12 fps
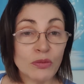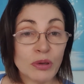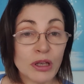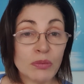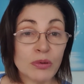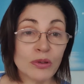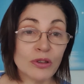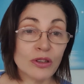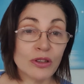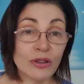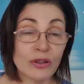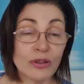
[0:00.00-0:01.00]

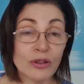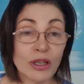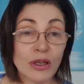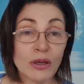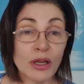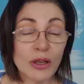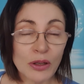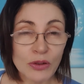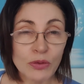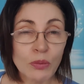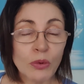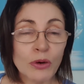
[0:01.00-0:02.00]
people, and
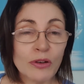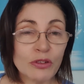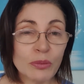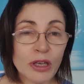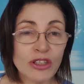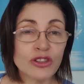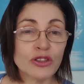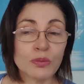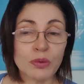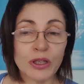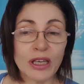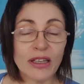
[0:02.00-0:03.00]
the more information you
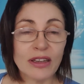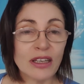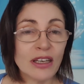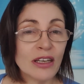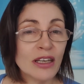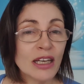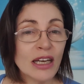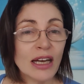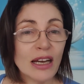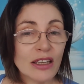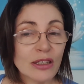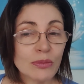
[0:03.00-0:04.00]
put out there,
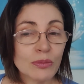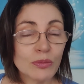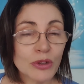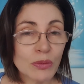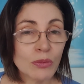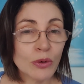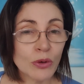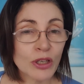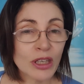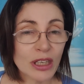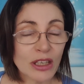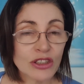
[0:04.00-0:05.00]
and the more
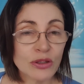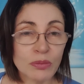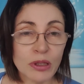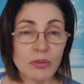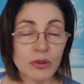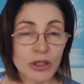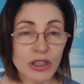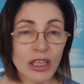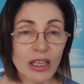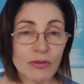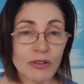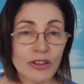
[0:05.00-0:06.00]
connection people can
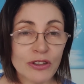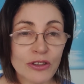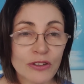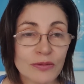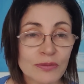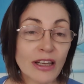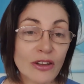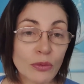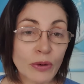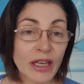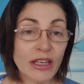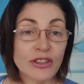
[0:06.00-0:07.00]
have with you. Another
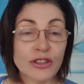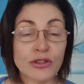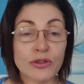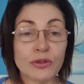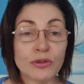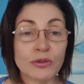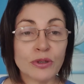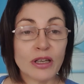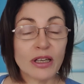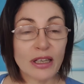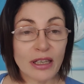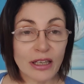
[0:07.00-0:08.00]
way to
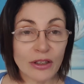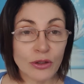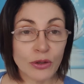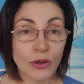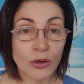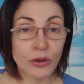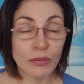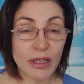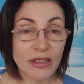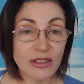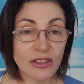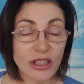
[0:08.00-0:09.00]
get your
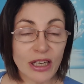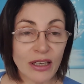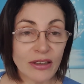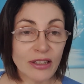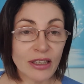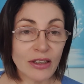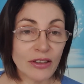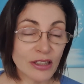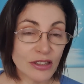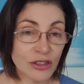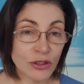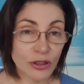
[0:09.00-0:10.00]
message out there
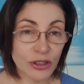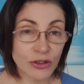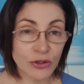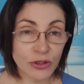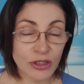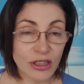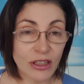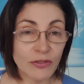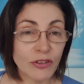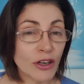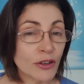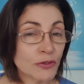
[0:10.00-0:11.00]
is to list
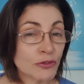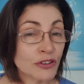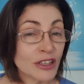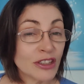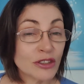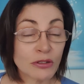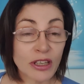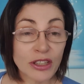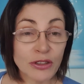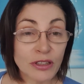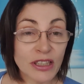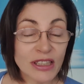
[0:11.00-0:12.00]
yourself on free
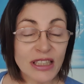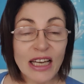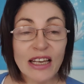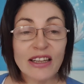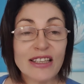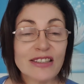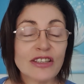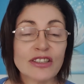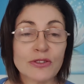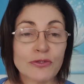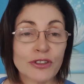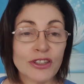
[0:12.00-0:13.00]
directories. There's
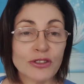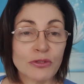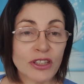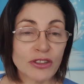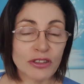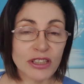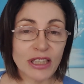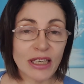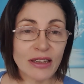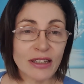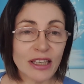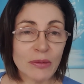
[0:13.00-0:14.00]
lots of free directories
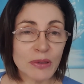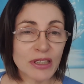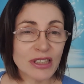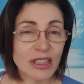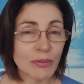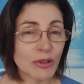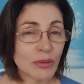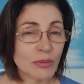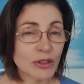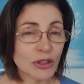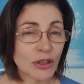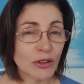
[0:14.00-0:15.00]
out there, but some of them
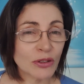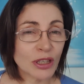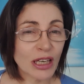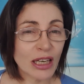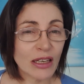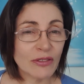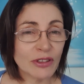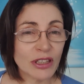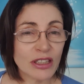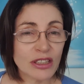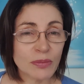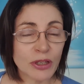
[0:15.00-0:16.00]
don't have
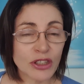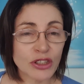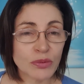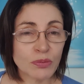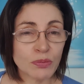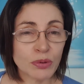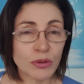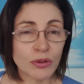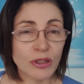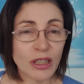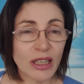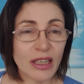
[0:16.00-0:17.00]
as much
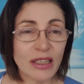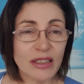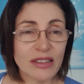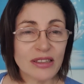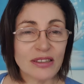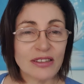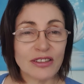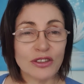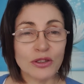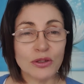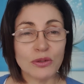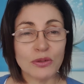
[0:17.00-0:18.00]
pull as
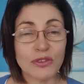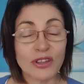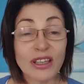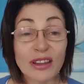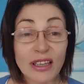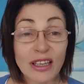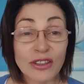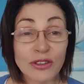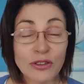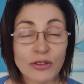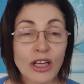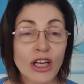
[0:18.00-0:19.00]
you think they
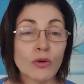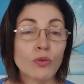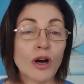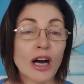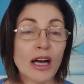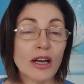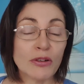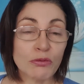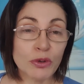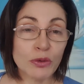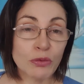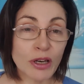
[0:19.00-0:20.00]
do. I
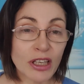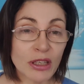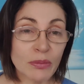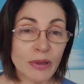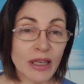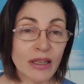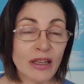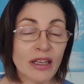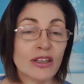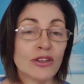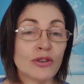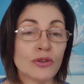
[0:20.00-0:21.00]
would recommend
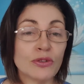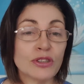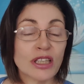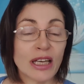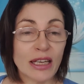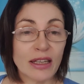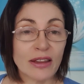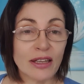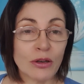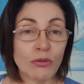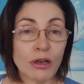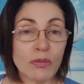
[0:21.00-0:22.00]
that you take
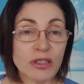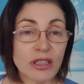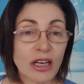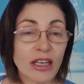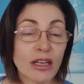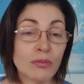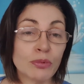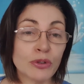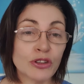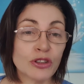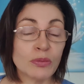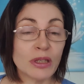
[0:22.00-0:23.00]
their website and
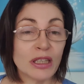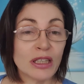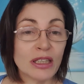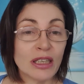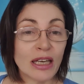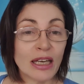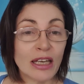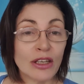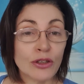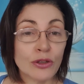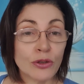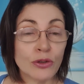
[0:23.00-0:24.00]
put them in
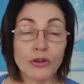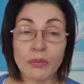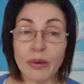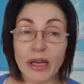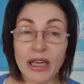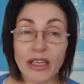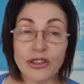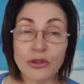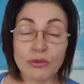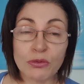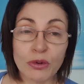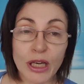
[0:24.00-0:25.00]
a Google page
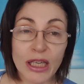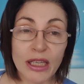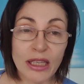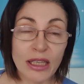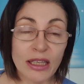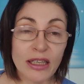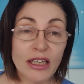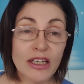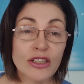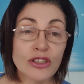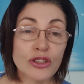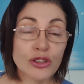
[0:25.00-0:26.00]
ranking
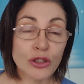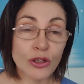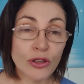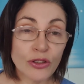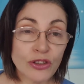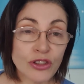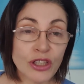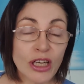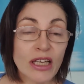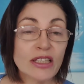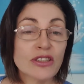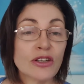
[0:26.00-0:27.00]
search,
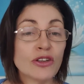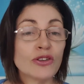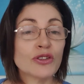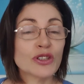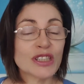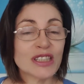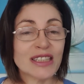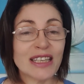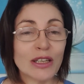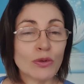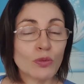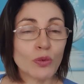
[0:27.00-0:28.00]
so that you can
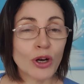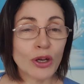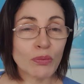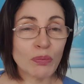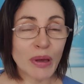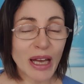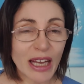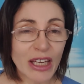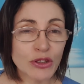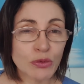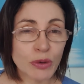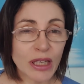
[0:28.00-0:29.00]
see what
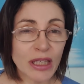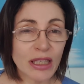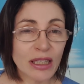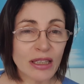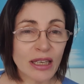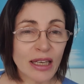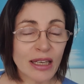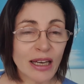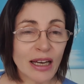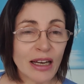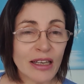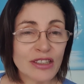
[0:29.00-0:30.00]
page ranking they
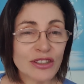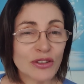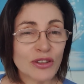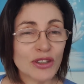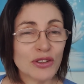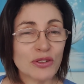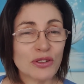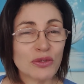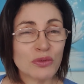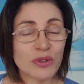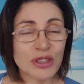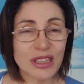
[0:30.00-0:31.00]
are, so that you
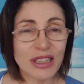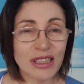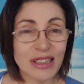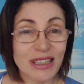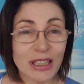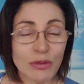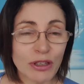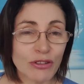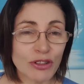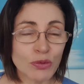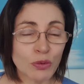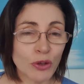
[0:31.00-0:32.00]
can see whether
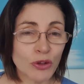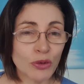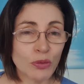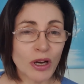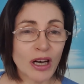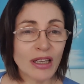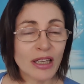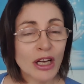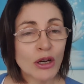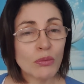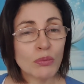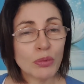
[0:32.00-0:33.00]
it's worth your while
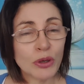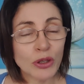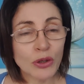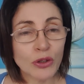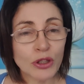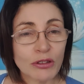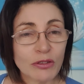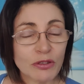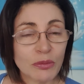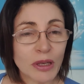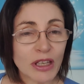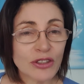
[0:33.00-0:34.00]
putting all your
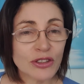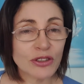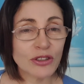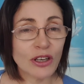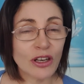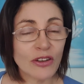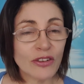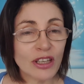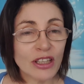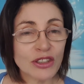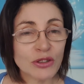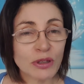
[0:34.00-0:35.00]
information on
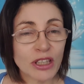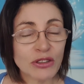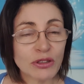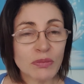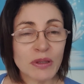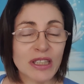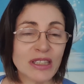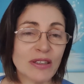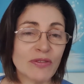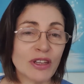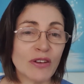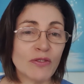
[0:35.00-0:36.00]
their directory. Because
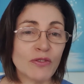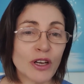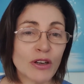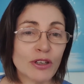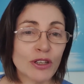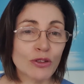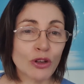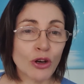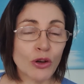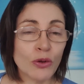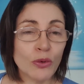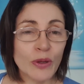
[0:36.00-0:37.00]
if they're very
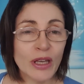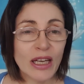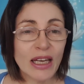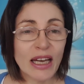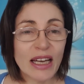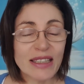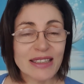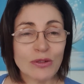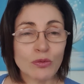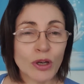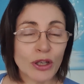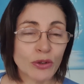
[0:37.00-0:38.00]
low, as
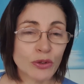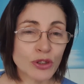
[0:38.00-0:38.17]
in 1 or